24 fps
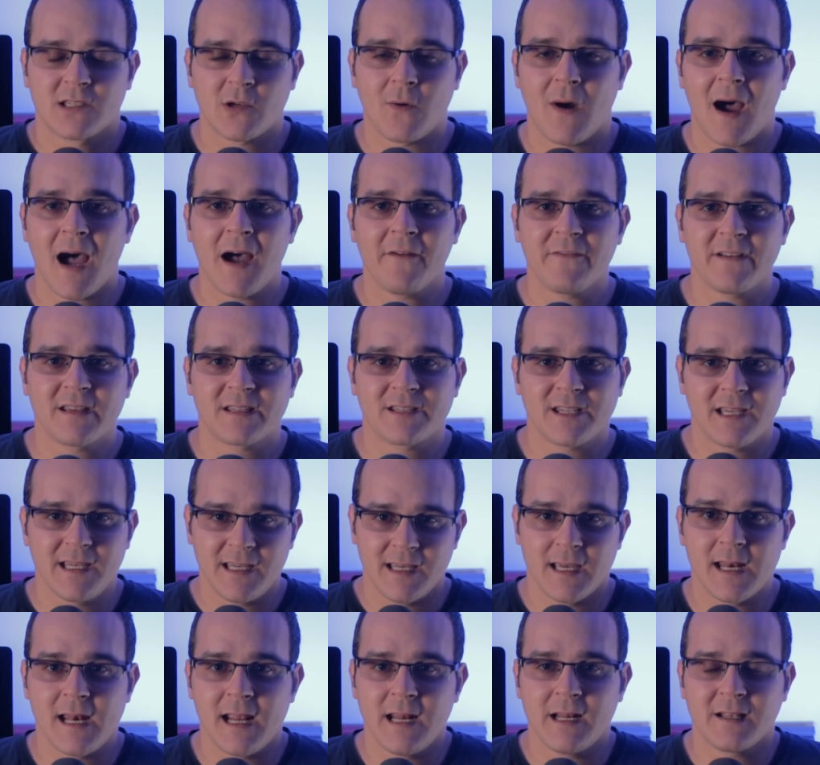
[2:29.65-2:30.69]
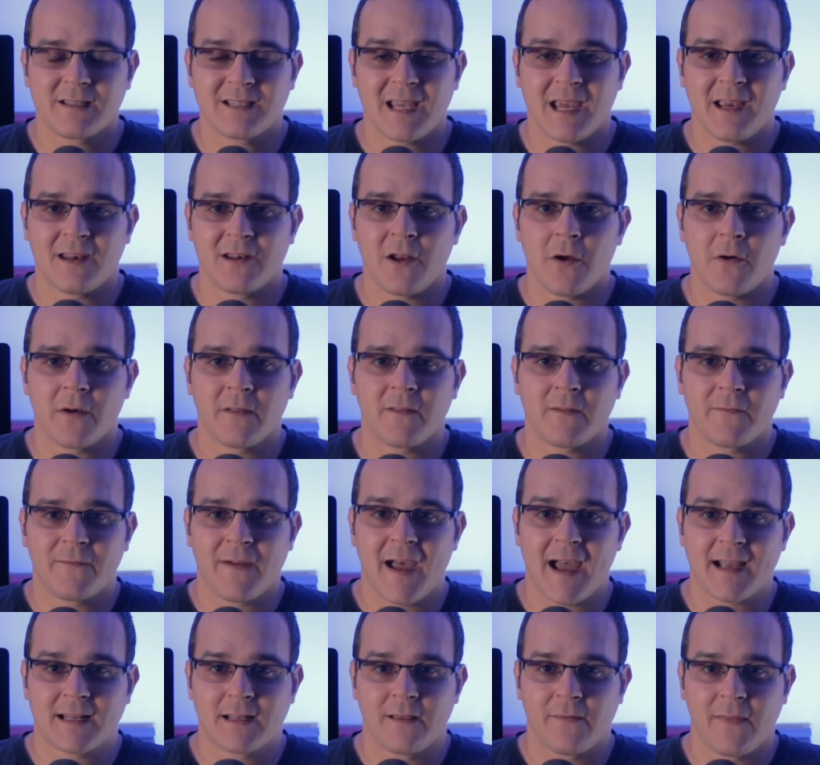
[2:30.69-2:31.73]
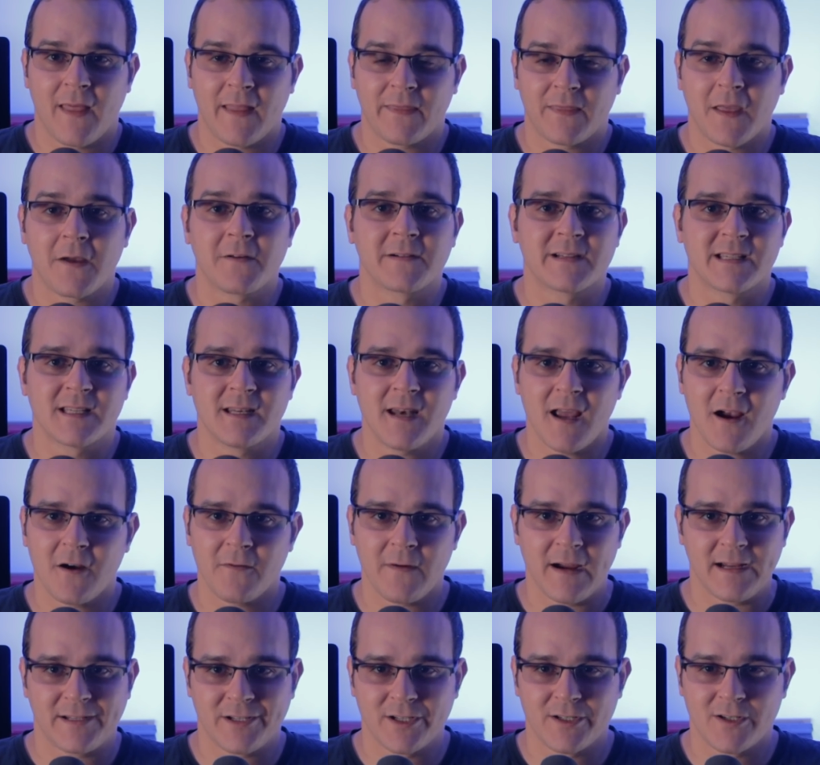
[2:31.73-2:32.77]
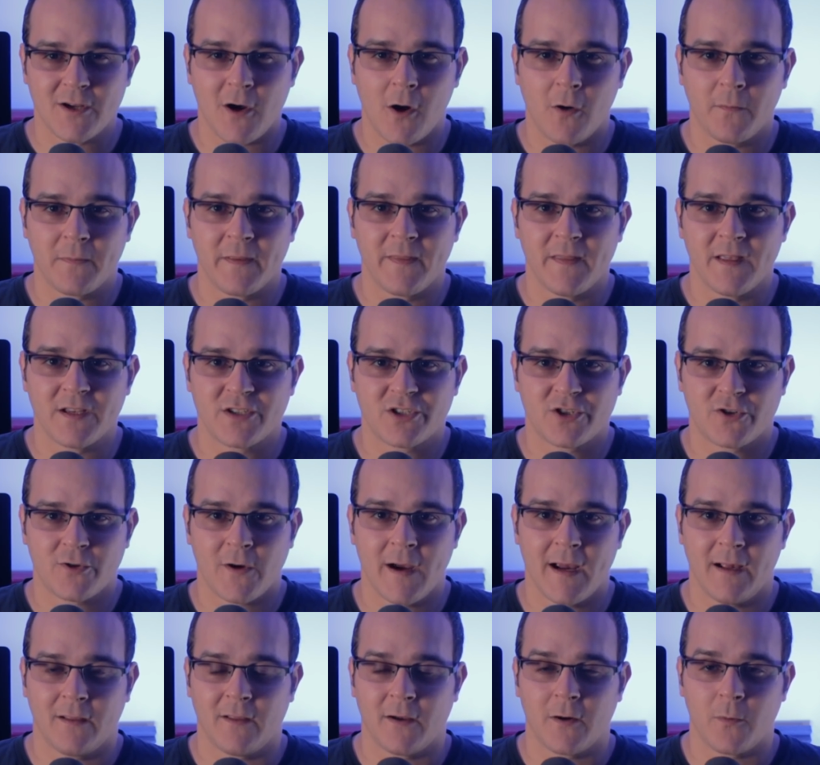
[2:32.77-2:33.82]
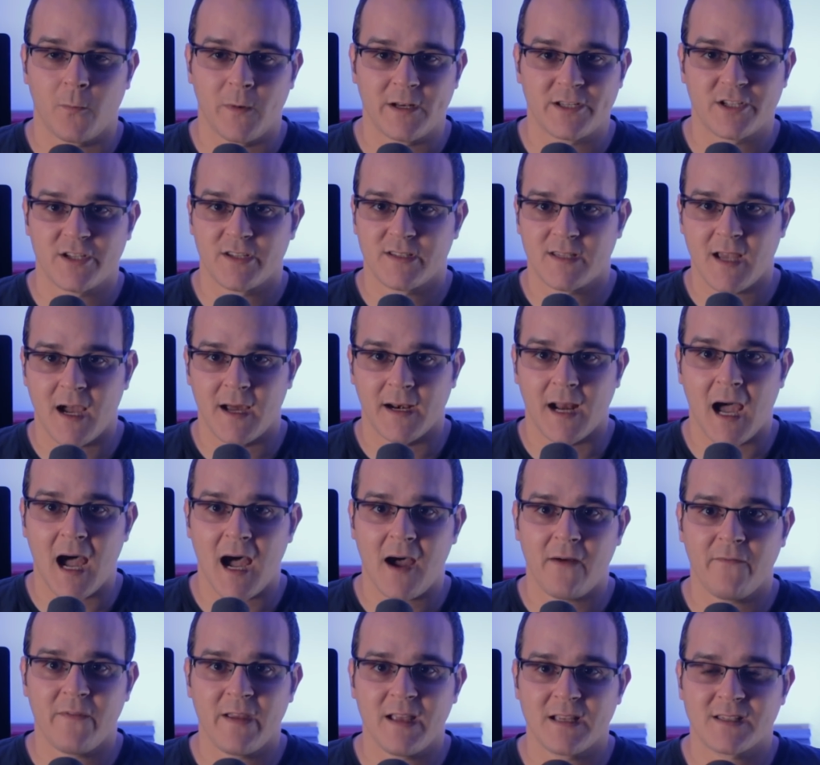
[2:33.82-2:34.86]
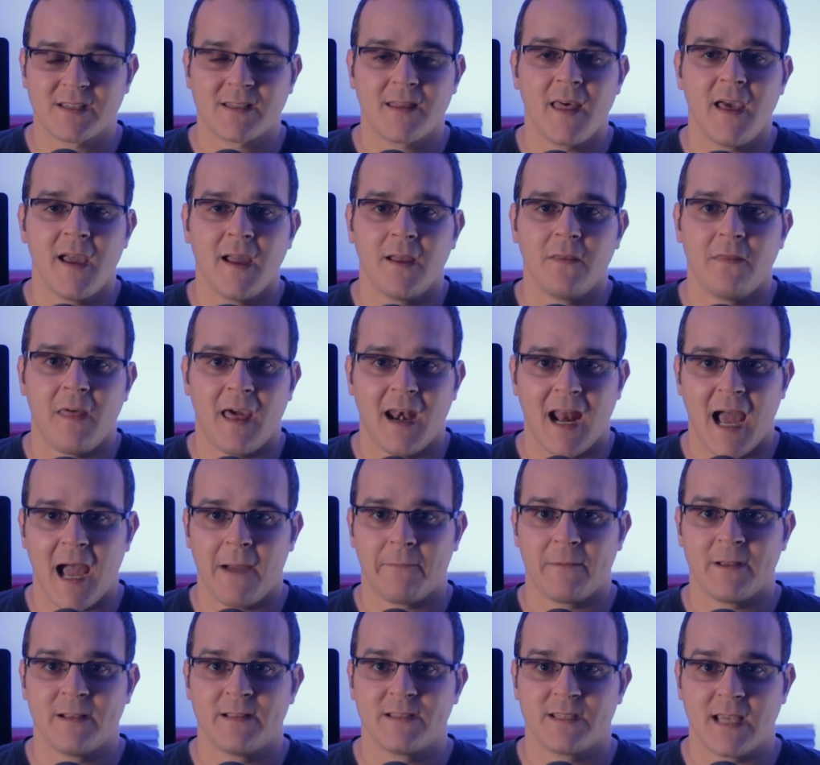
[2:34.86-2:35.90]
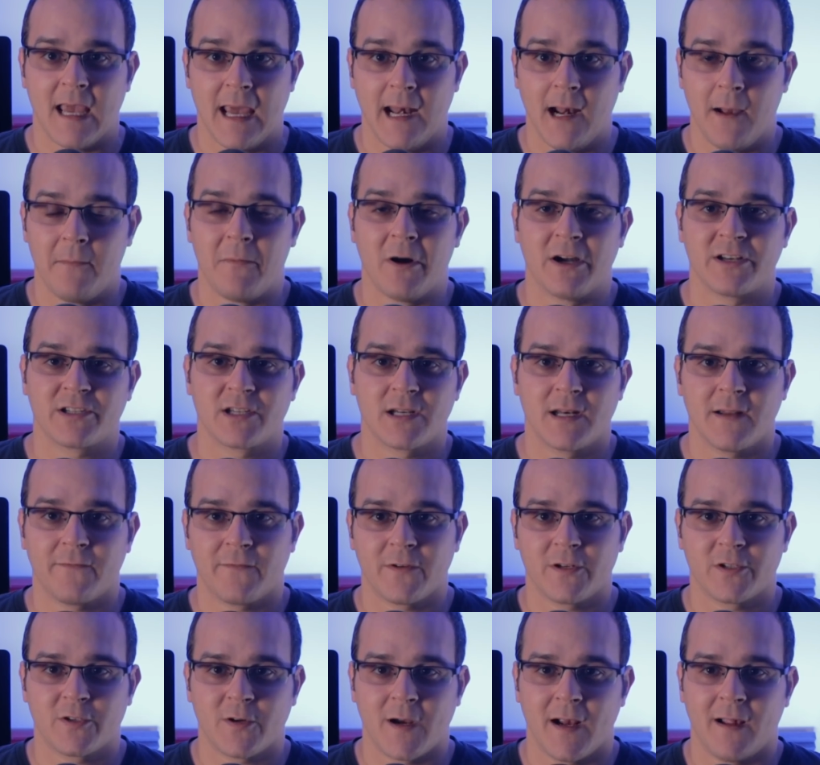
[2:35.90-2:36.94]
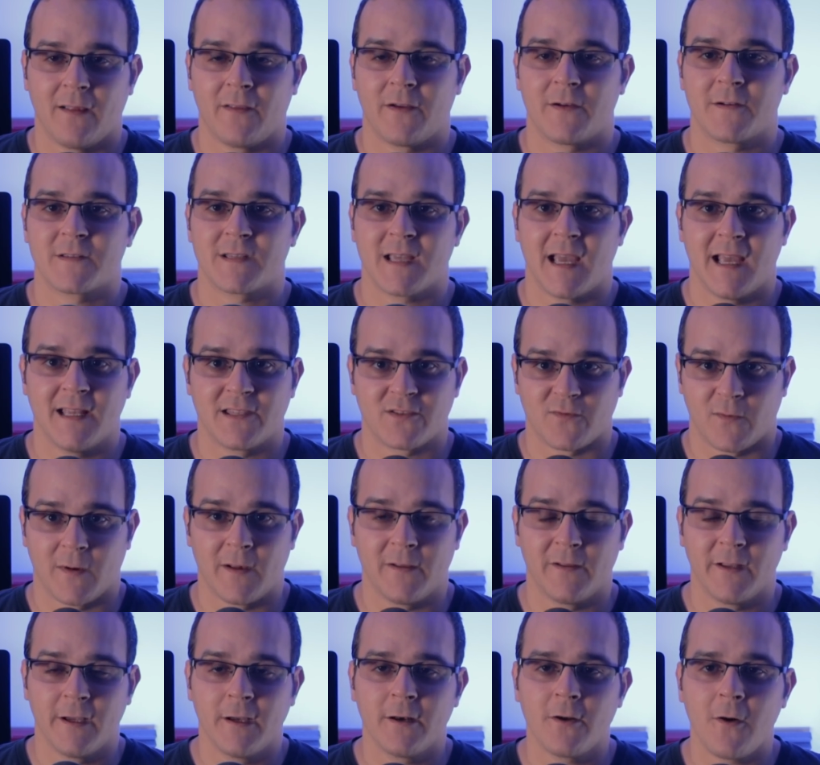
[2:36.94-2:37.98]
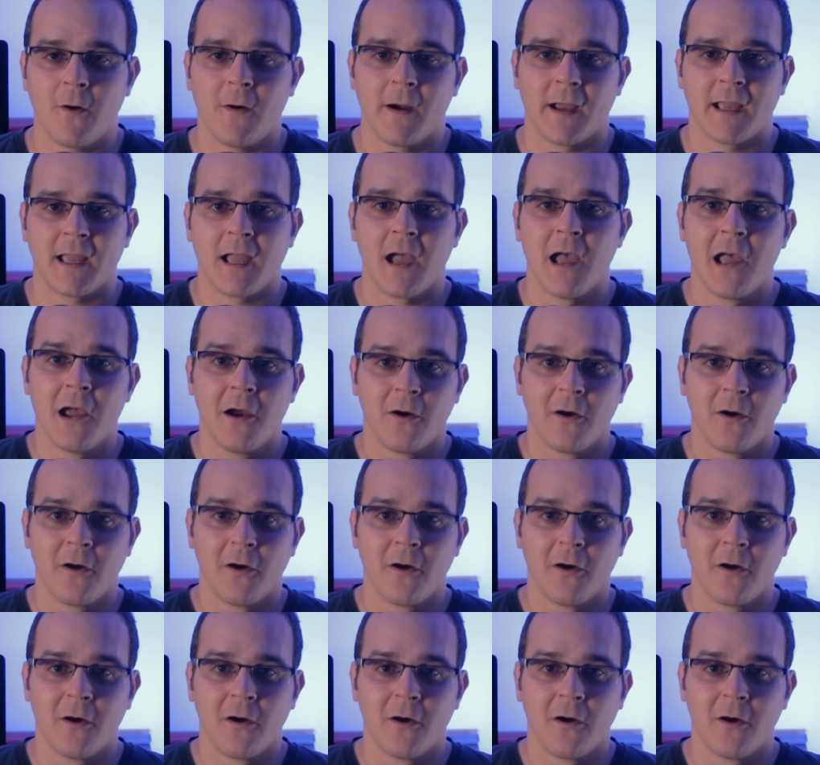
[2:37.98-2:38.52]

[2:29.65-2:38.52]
So obviously you need to take note of the fact that there is narration to open this trailer, which is an obvious thing that happens in a bunch of different trailers. It's really annoying